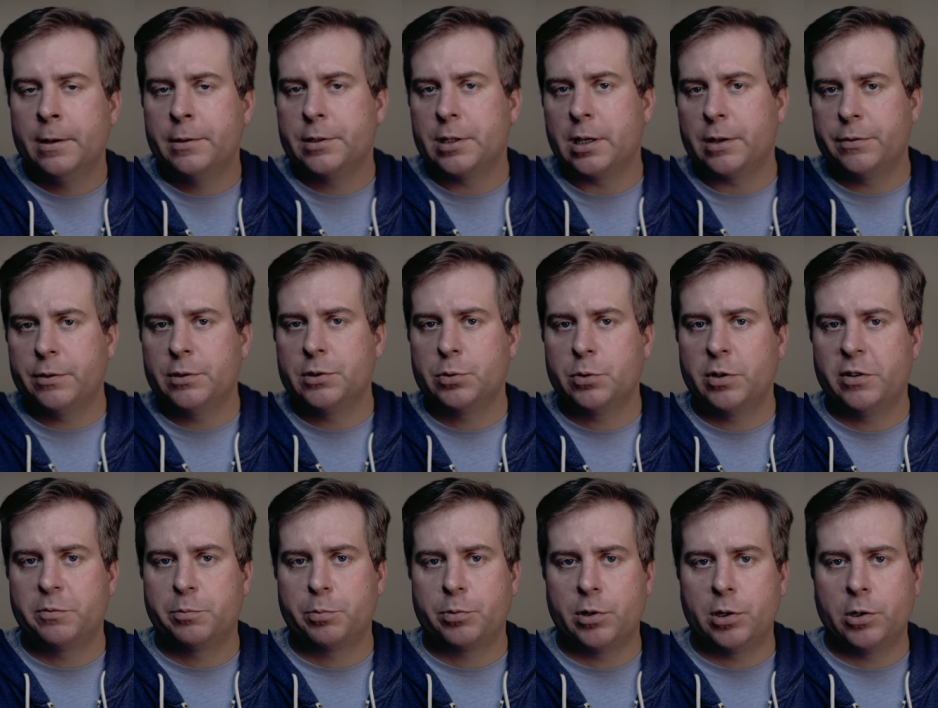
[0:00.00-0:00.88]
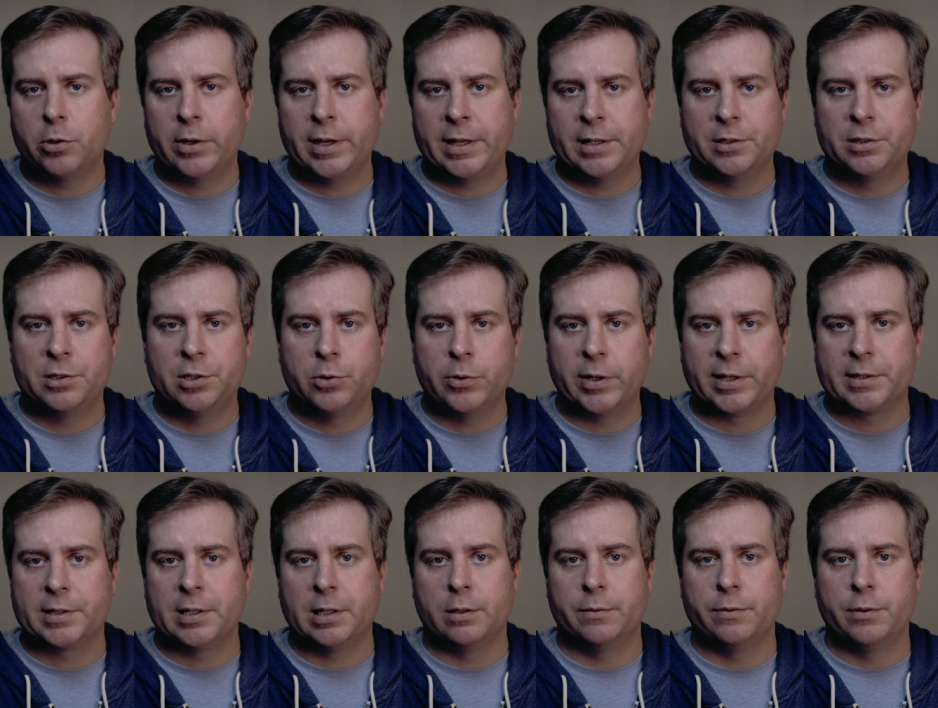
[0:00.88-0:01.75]
The iPhone 12 Pro had a 2x
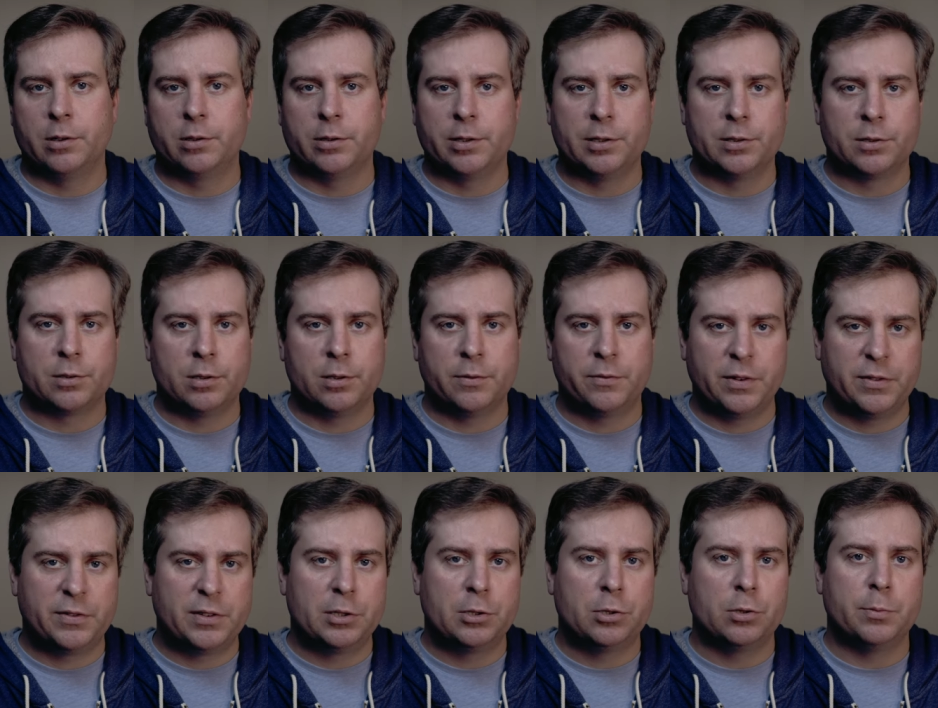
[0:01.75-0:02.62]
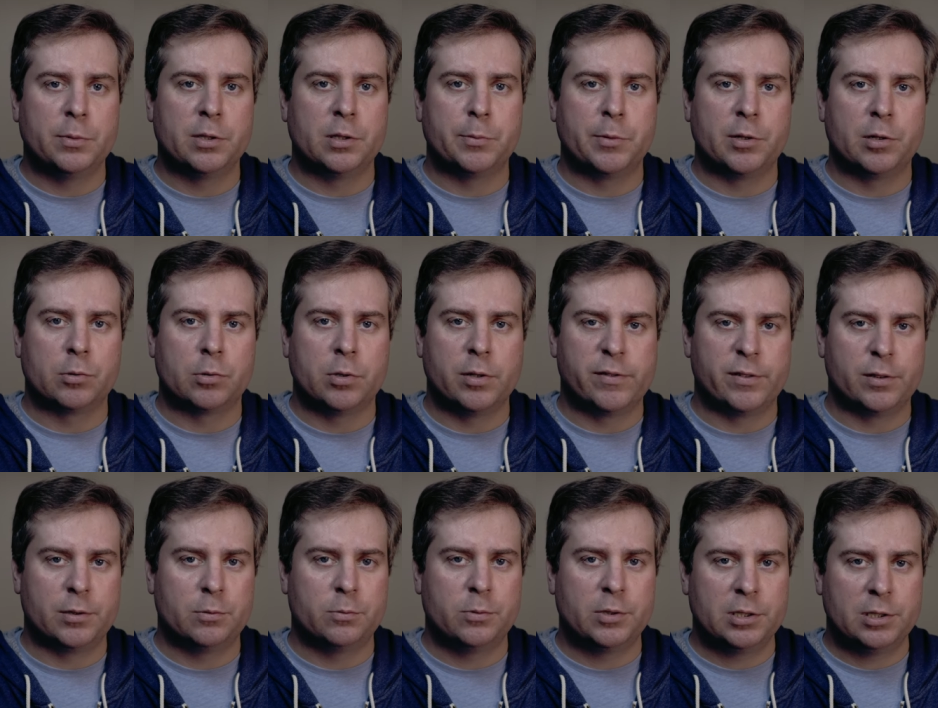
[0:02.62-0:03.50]
telephoto lens, or a 52mm
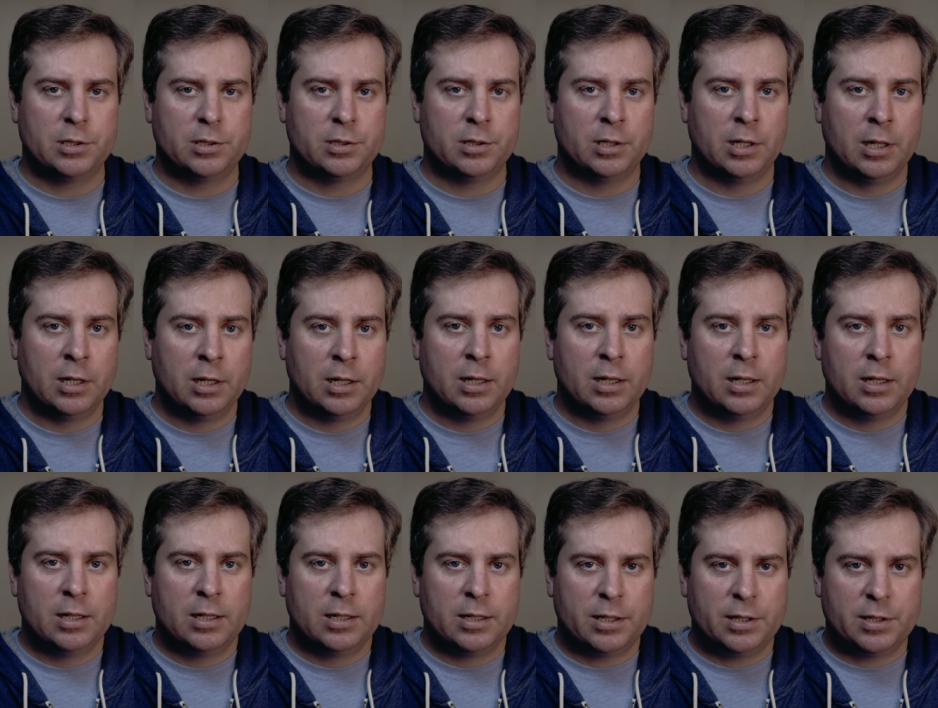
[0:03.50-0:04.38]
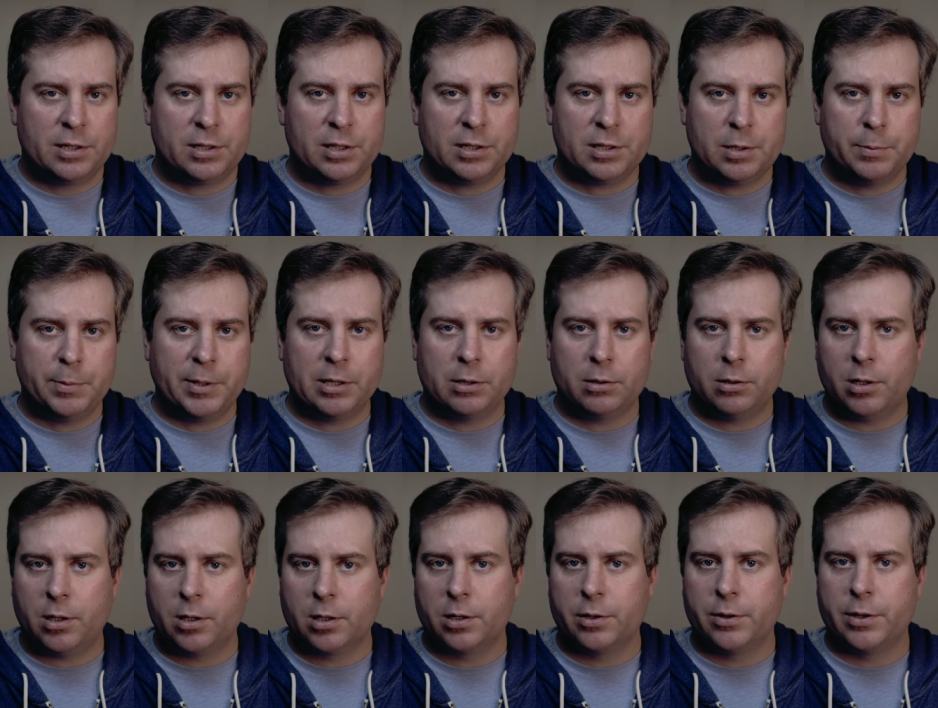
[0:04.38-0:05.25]
equivalent, which is just a bit
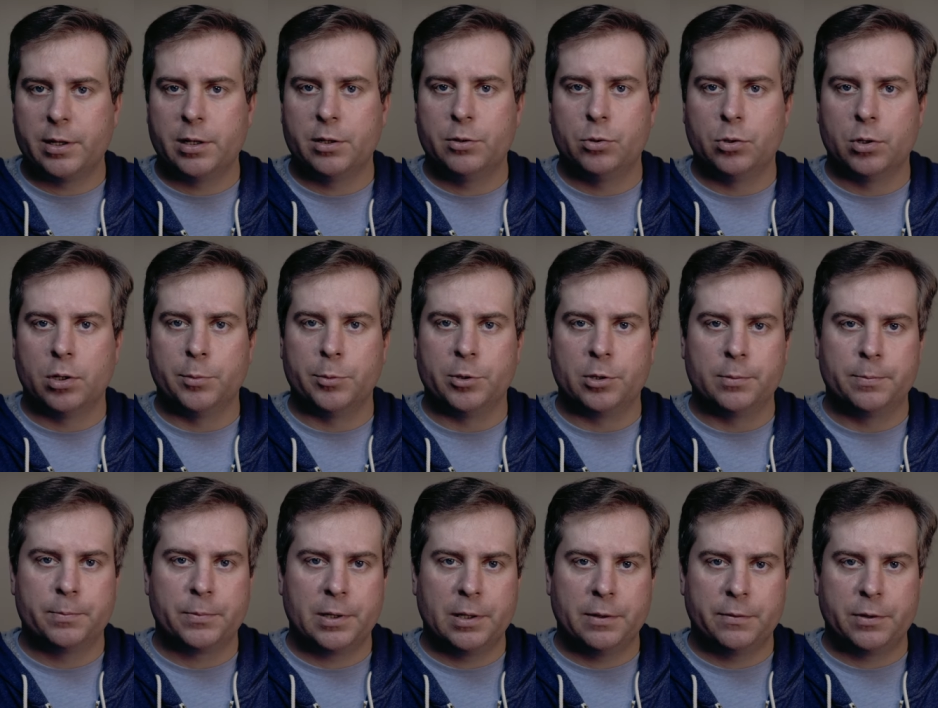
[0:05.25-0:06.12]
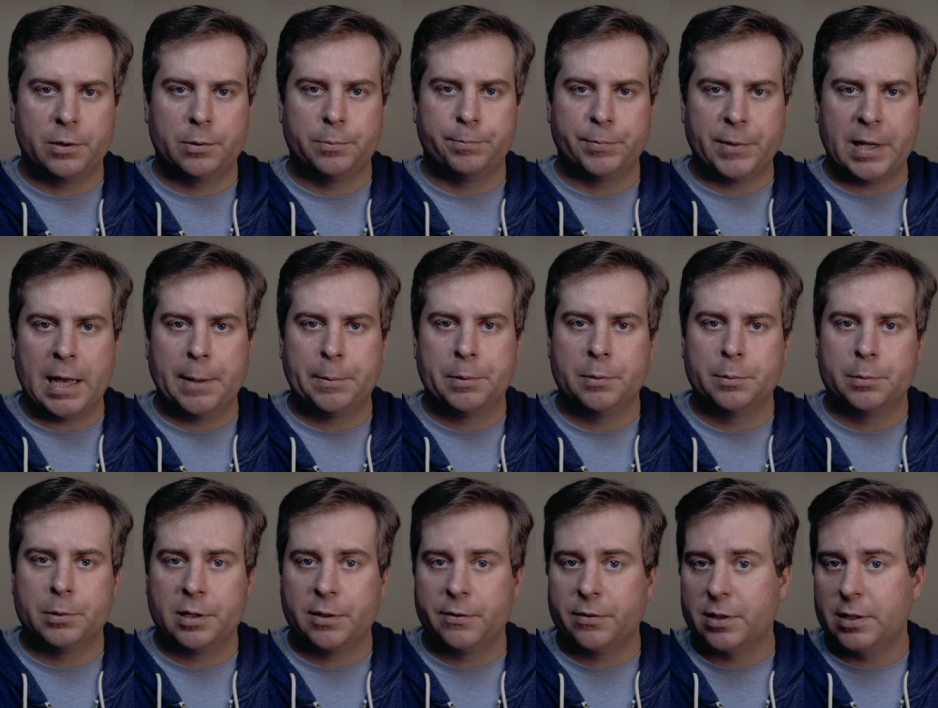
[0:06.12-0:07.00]
longer than a normal. If you happen to
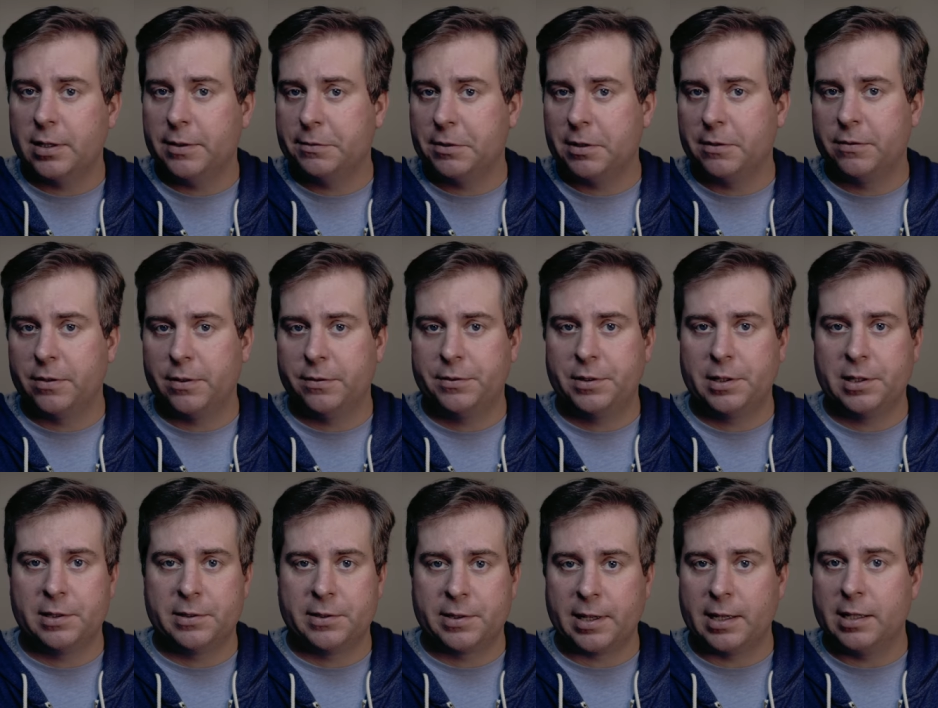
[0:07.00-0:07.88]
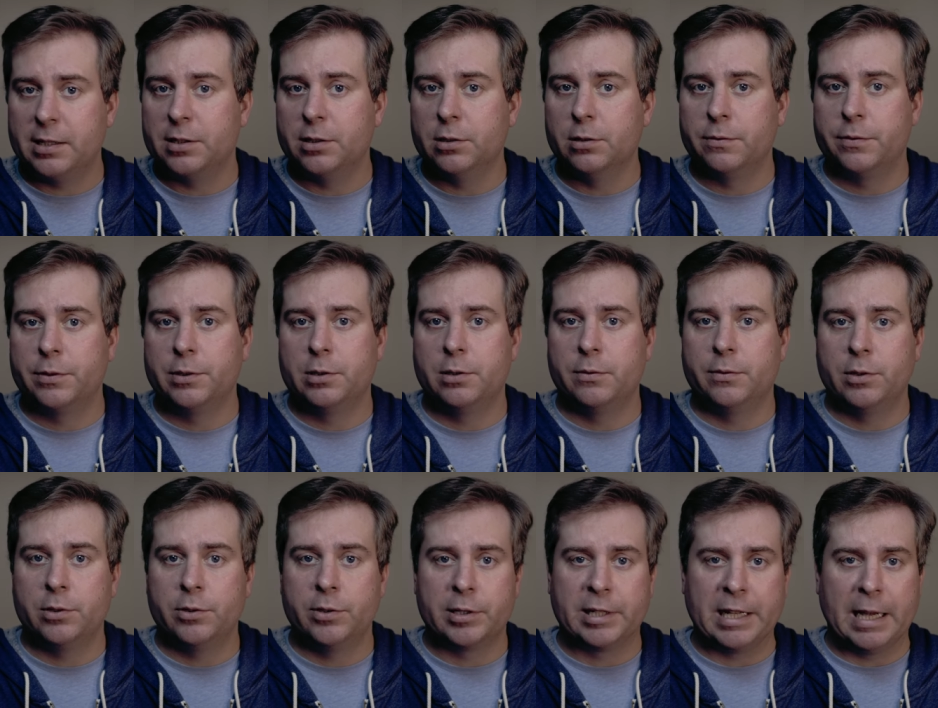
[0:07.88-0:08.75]
believe the Nifty 50 is the ideal field of
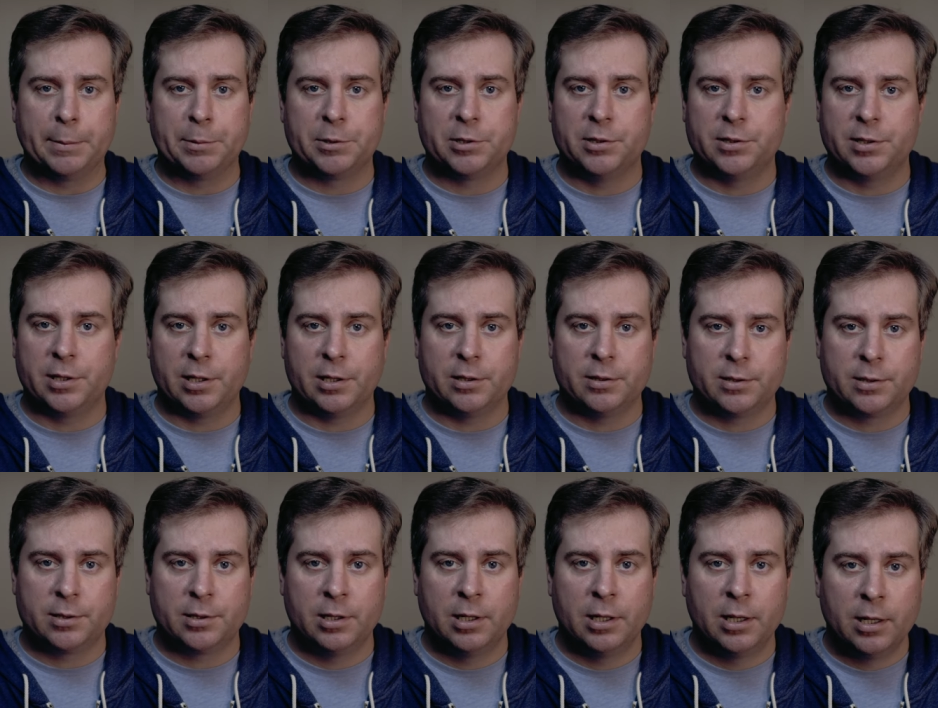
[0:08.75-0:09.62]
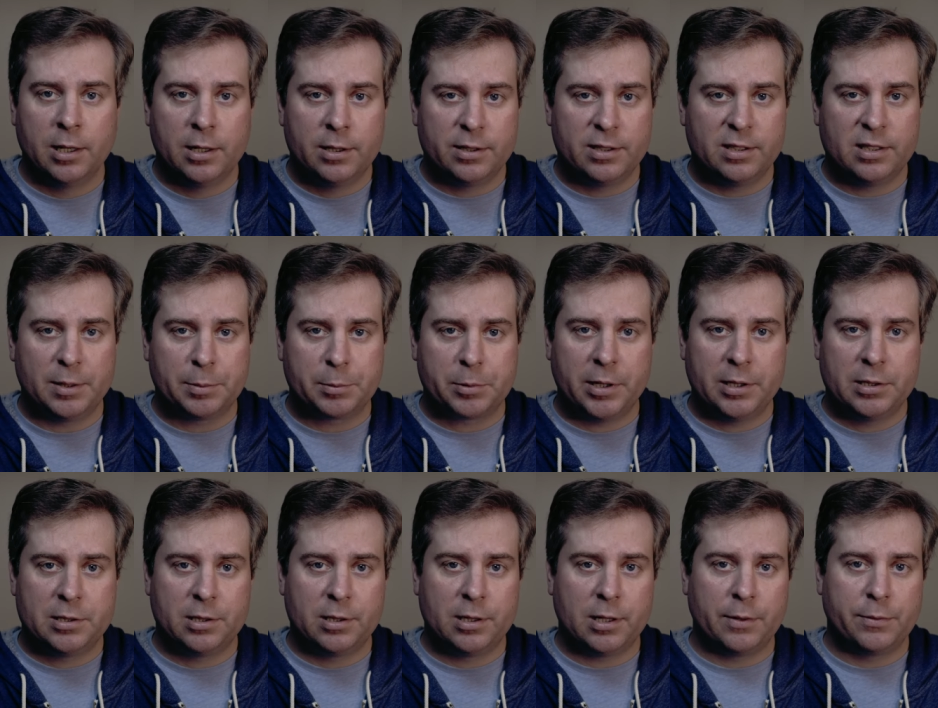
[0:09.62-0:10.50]
view to capture scenes, the
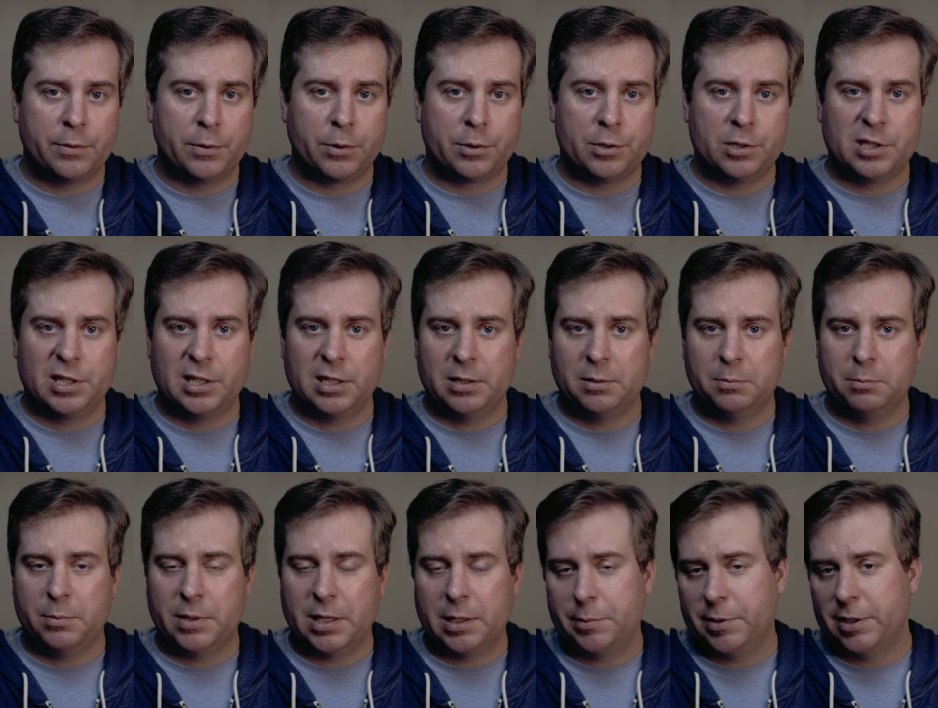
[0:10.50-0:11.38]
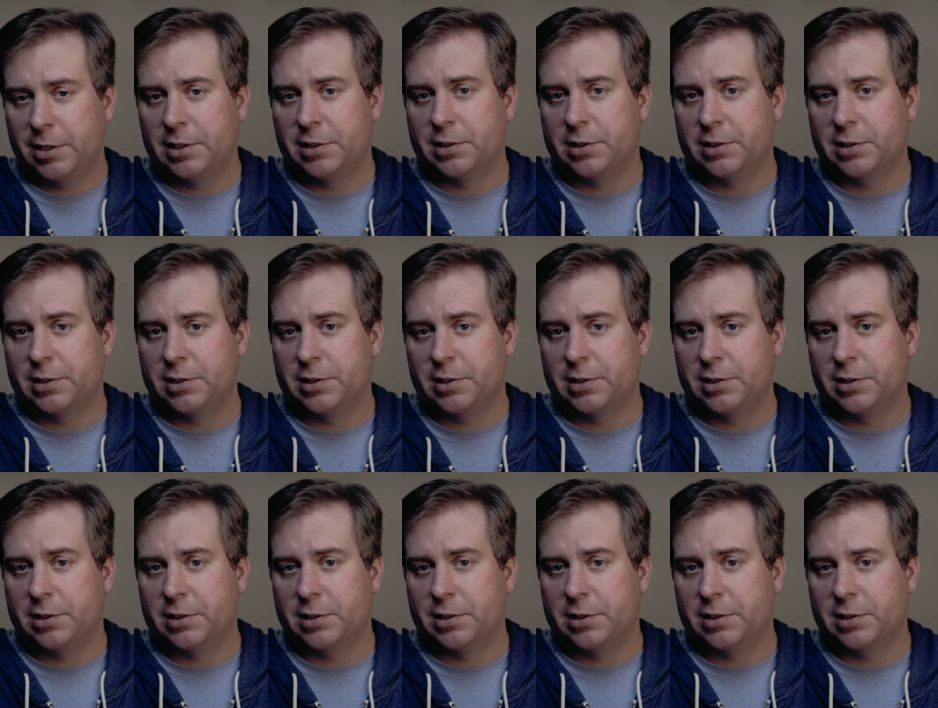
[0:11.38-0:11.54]
upgrade to the iPhone 13 may be a